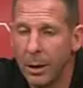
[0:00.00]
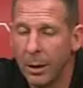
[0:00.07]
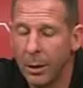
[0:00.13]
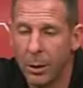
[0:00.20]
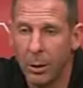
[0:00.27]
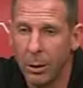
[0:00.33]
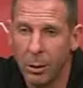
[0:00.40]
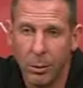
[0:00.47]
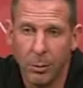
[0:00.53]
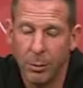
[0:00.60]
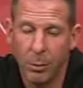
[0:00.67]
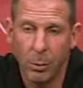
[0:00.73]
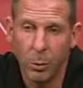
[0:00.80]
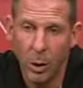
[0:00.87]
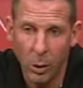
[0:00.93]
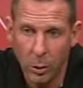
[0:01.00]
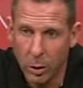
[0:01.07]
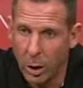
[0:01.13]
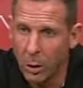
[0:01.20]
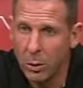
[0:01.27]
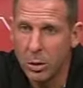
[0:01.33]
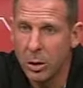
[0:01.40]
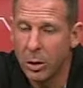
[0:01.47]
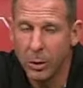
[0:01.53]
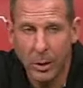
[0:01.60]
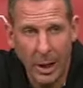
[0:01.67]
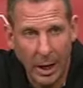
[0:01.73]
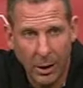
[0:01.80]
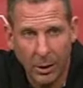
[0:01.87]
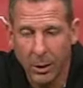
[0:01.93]
They're well coached, they're
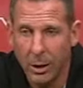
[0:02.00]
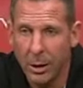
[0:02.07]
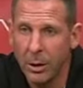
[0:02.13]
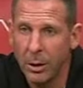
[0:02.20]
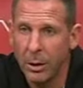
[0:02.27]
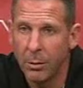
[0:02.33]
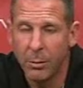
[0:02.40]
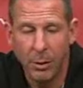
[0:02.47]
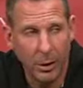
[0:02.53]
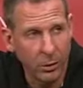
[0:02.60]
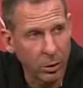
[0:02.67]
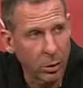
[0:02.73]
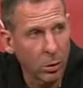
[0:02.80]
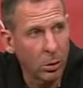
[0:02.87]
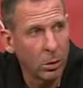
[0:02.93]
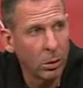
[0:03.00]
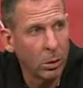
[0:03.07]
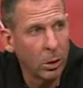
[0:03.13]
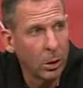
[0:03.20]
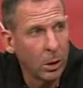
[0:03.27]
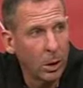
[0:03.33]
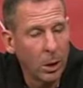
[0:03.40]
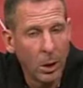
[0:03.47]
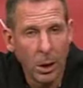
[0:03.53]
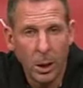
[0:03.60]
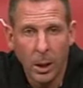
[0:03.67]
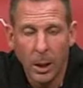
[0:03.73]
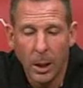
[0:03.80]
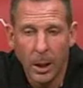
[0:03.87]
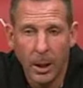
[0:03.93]
talented, they're physical,
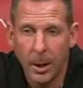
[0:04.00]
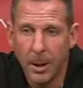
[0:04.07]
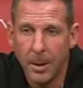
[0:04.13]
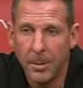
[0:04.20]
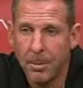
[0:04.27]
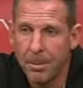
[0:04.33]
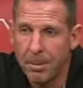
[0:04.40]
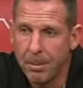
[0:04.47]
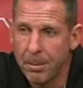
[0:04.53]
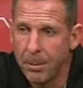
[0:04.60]
um,